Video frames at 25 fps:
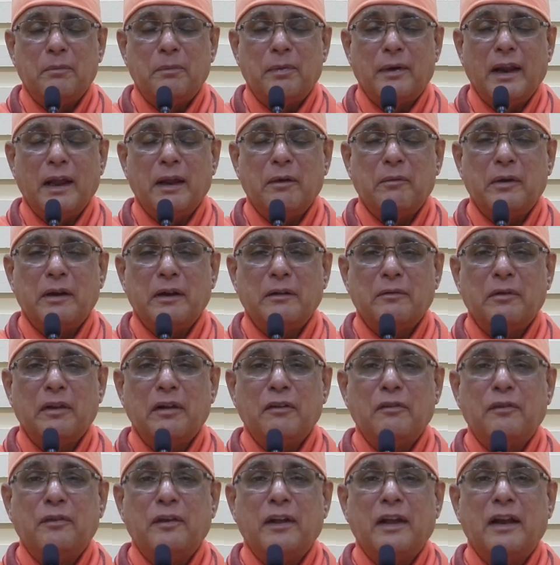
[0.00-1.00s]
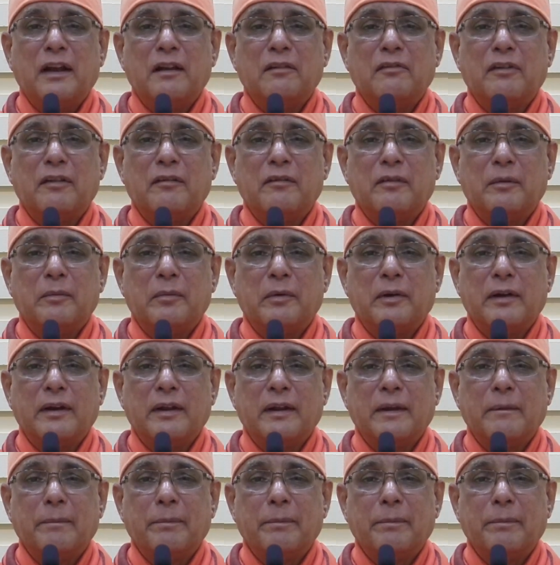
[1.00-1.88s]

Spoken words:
pray for the welfare of everybody.